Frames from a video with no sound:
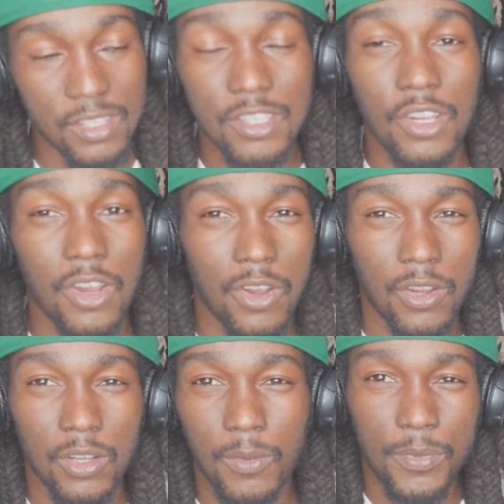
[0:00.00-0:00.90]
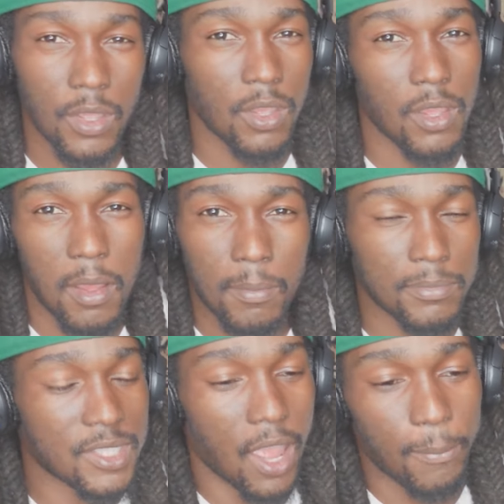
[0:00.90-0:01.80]
song
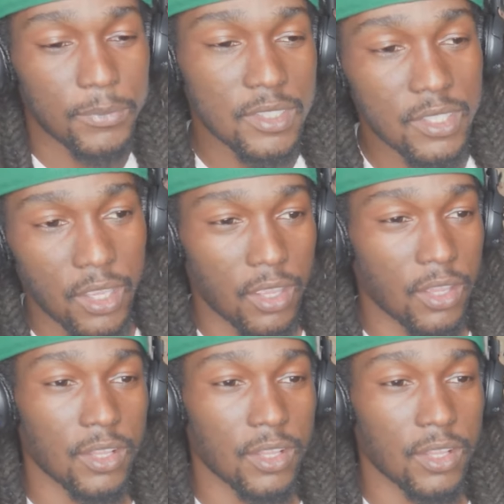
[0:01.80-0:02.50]
top tier.